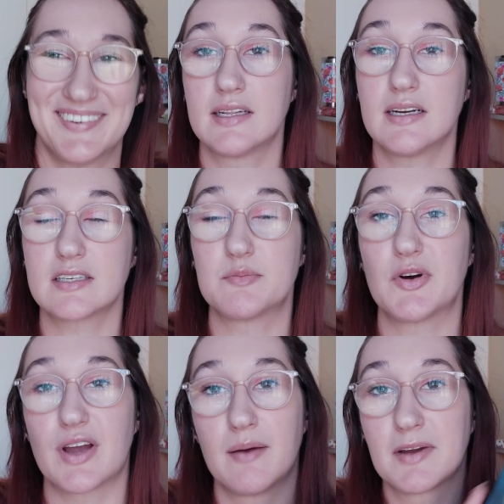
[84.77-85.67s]
The next
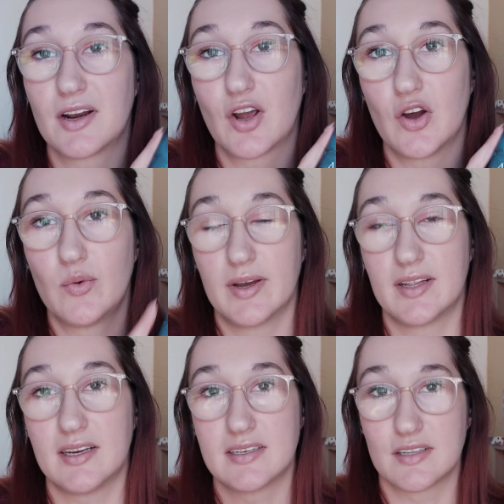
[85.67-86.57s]
book I'm going to go with
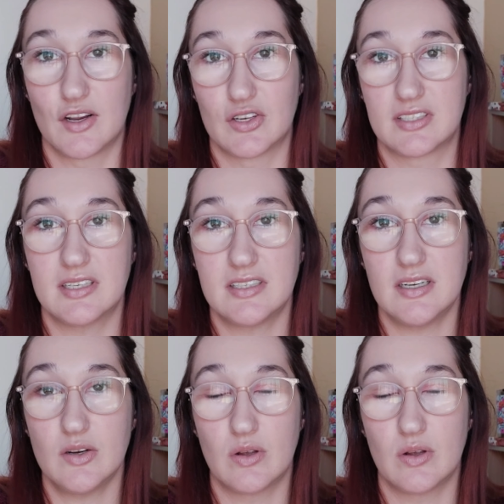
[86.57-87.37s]
is The Lost City,